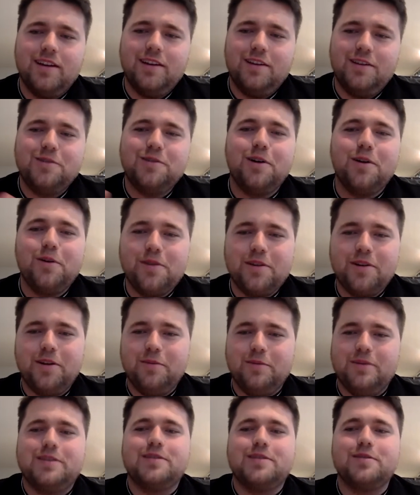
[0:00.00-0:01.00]
You know that
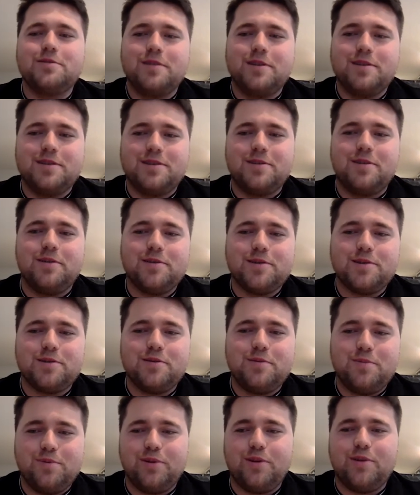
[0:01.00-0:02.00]
I'm a dude that's not
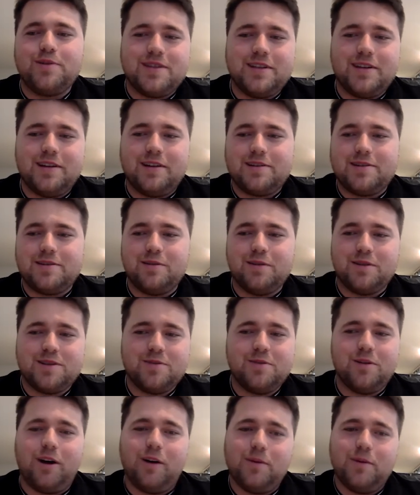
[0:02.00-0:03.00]
too pro TikTok,
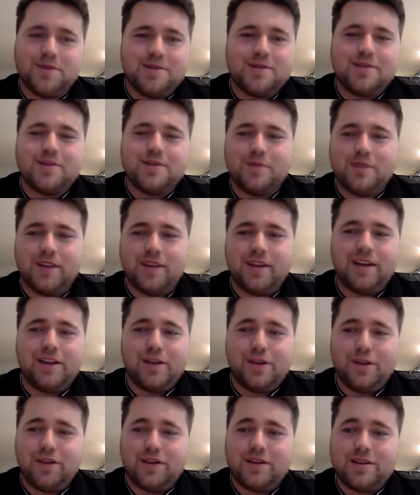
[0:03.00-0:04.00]
so I wasn't too
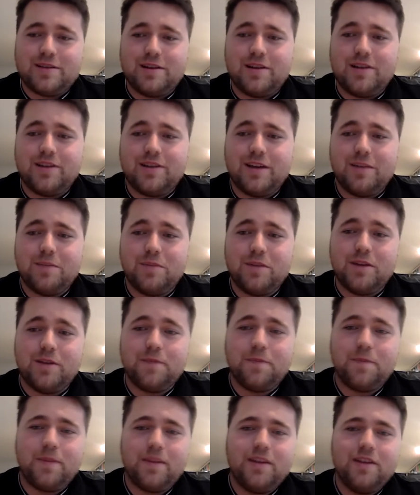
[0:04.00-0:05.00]
keen, things like that.
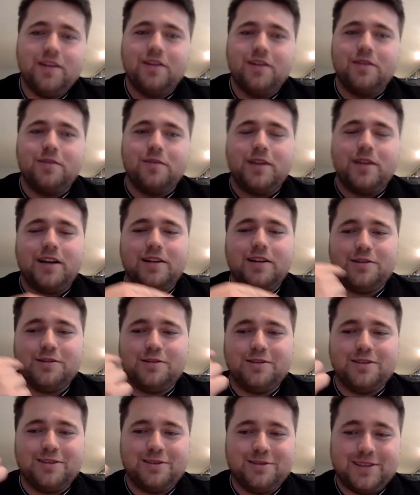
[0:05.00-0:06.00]
But man,
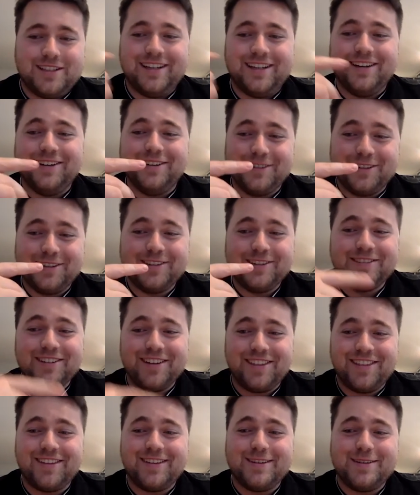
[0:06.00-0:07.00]
you killed it
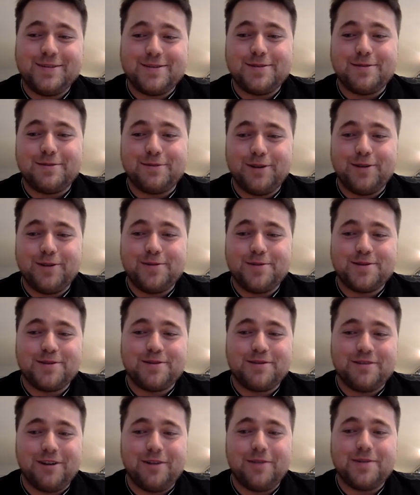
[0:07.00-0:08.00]
with the use of Reels to
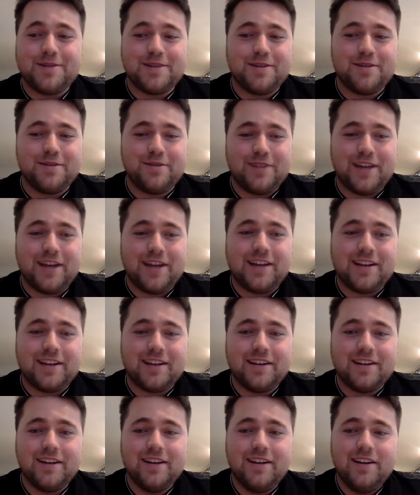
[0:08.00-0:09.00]
grow as a
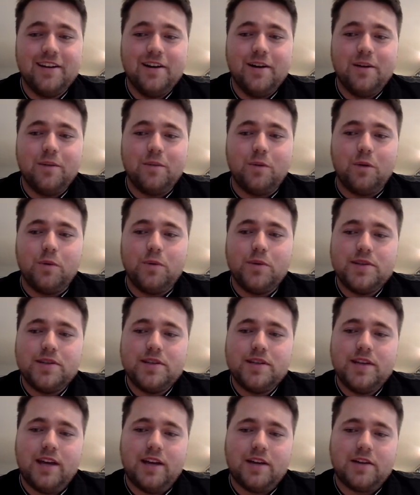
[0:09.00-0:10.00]
creator. What was the